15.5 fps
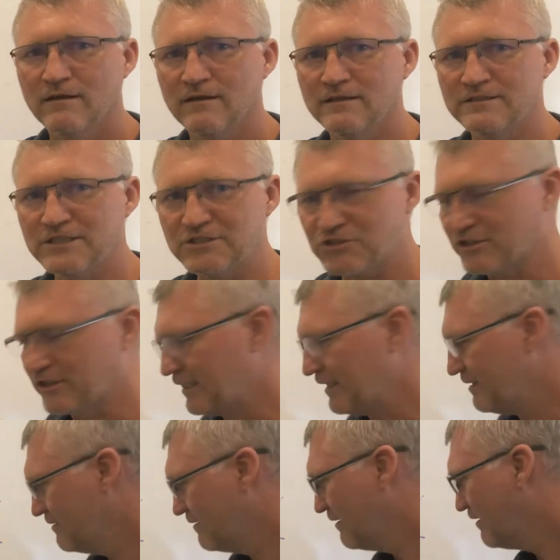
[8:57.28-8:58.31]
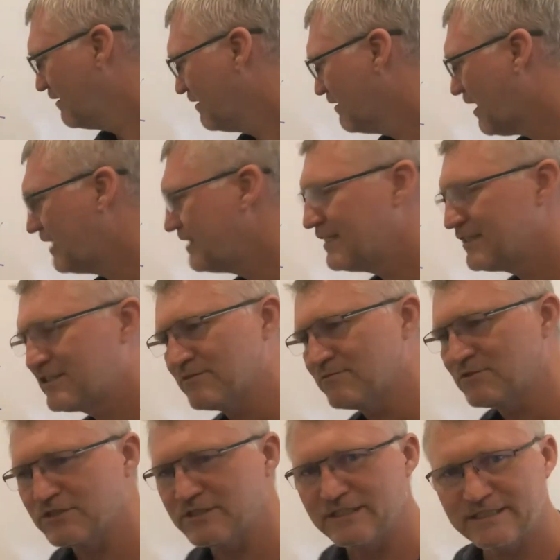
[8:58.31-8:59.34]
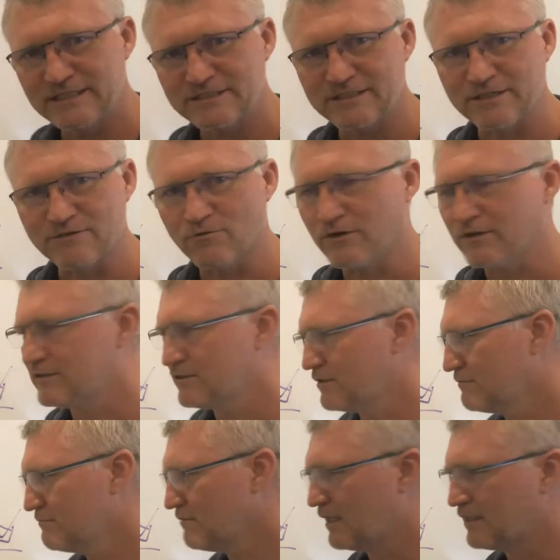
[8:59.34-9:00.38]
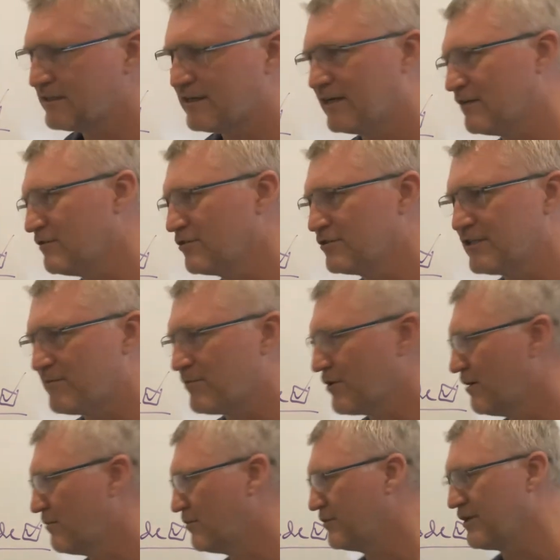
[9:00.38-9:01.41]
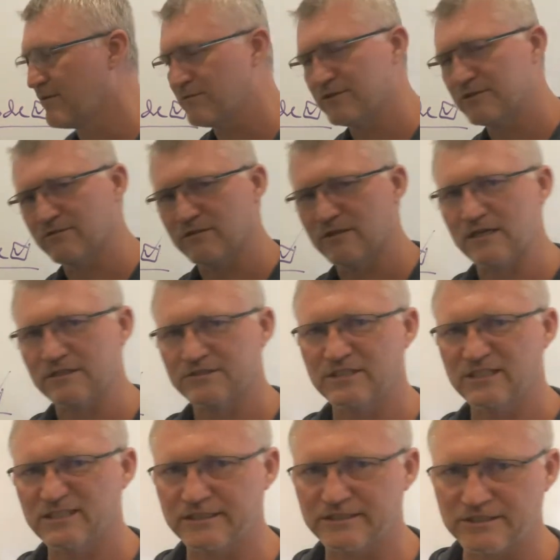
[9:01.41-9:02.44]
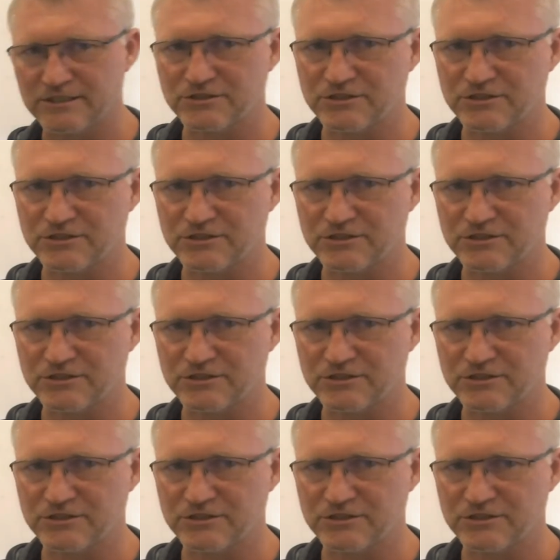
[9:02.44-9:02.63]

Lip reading: Additionally, I did some statistic work. I kind of looked up a couple numbers, so not statistics,